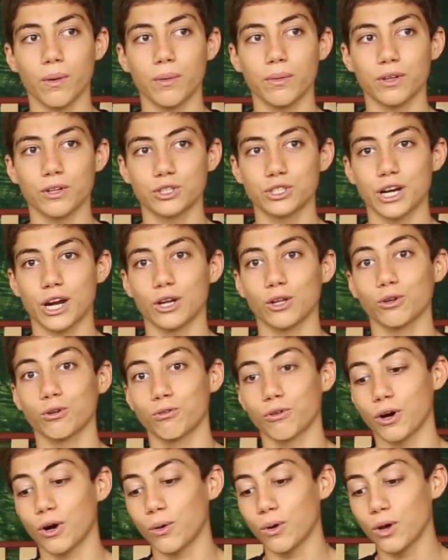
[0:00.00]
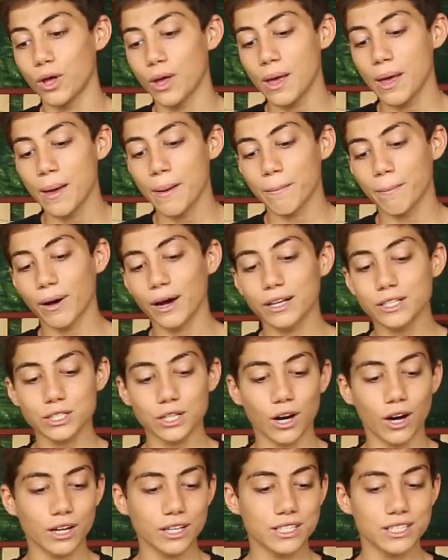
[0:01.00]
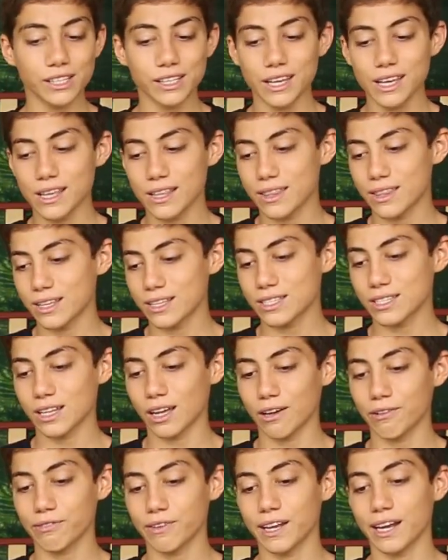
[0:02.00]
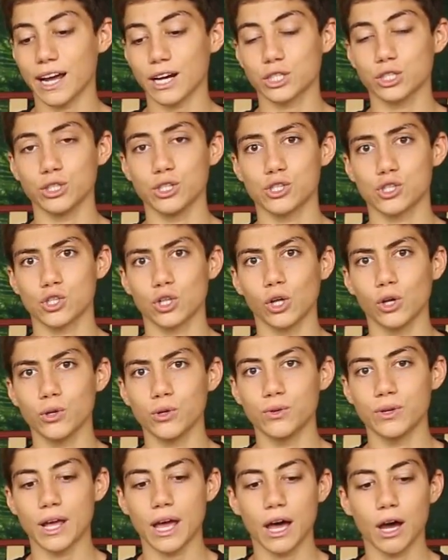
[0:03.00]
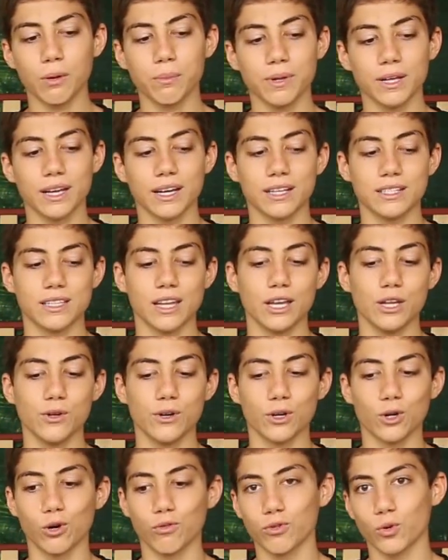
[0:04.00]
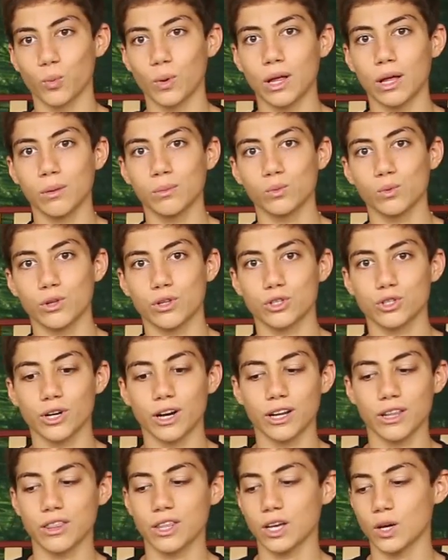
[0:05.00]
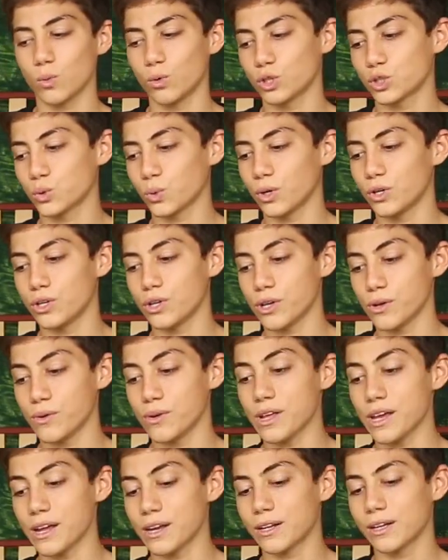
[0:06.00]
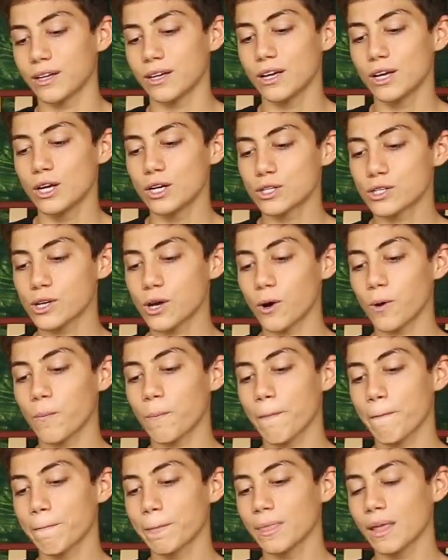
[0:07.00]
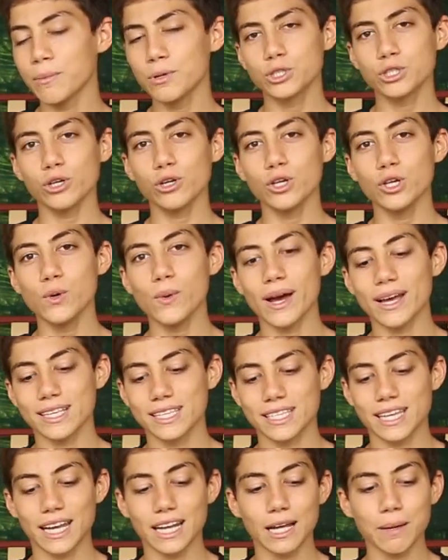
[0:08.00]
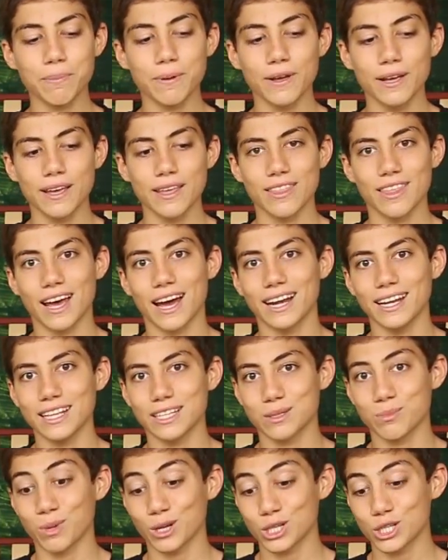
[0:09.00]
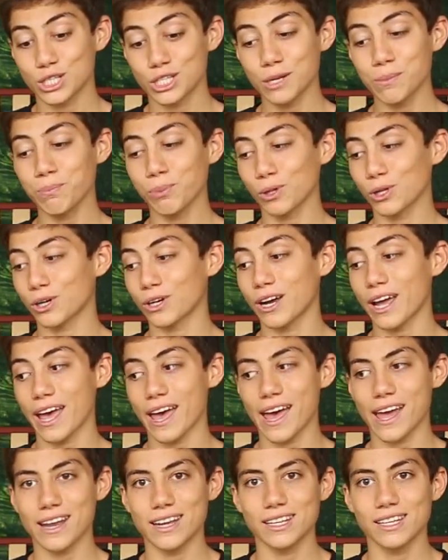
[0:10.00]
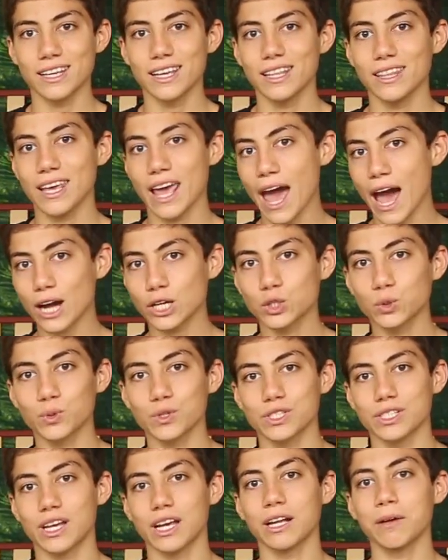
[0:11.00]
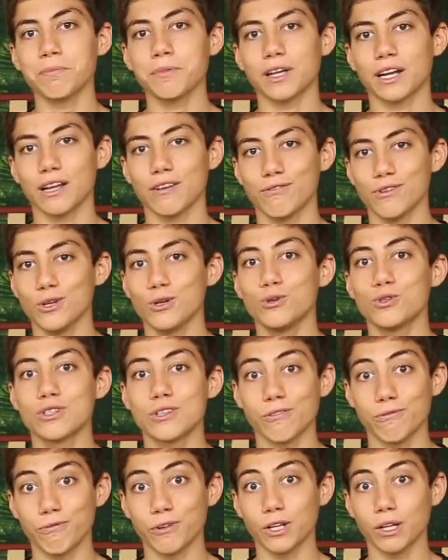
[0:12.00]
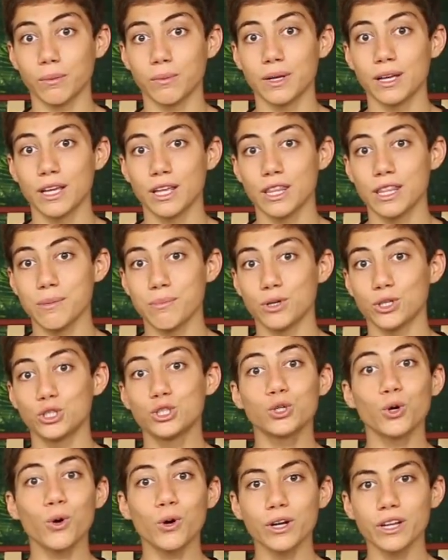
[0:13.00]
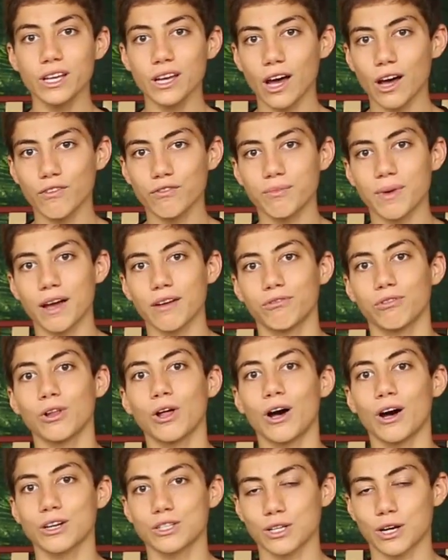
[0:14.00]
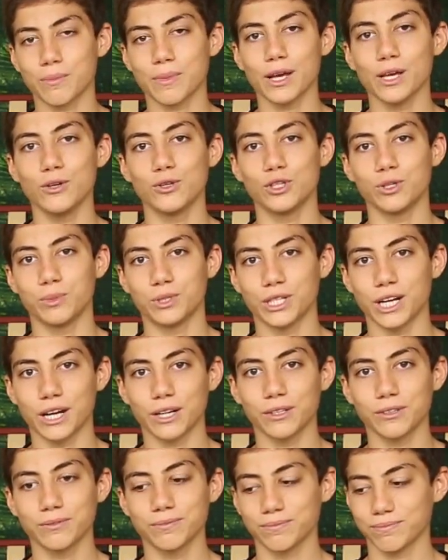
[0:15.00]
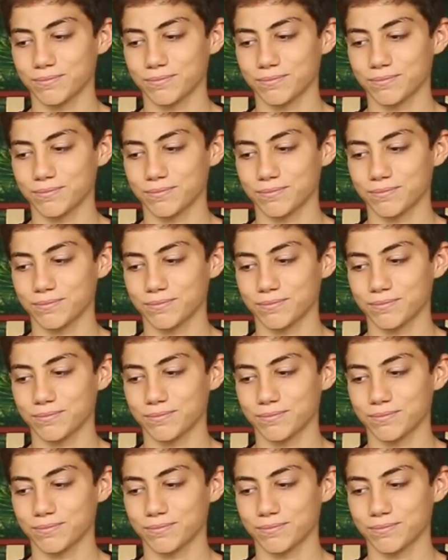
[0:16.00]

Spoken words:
their channel grow. But honestly, this stuff can actually slow you down, because then you get overwhelmed with trying to think which one do you need. So let me show you a setup that is much simpler, and the actual setup that I've used to film the majority of my vlogs on my YouTube channel.